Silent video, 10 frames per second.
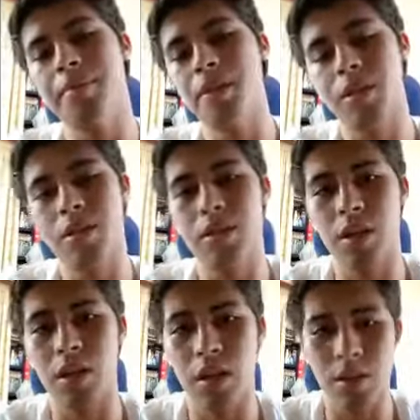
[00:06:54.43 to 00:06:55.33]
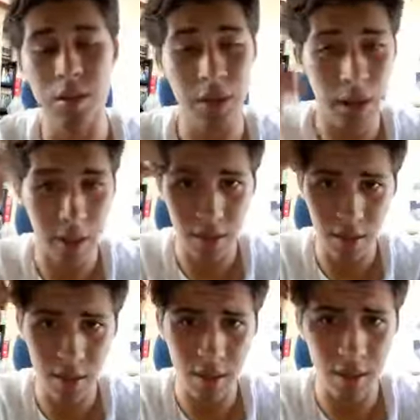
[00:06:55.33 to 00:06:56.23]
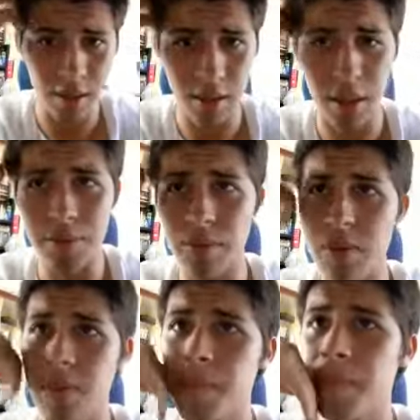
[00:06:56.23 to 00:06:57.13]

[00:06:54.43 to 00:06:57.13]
unless you got doubts.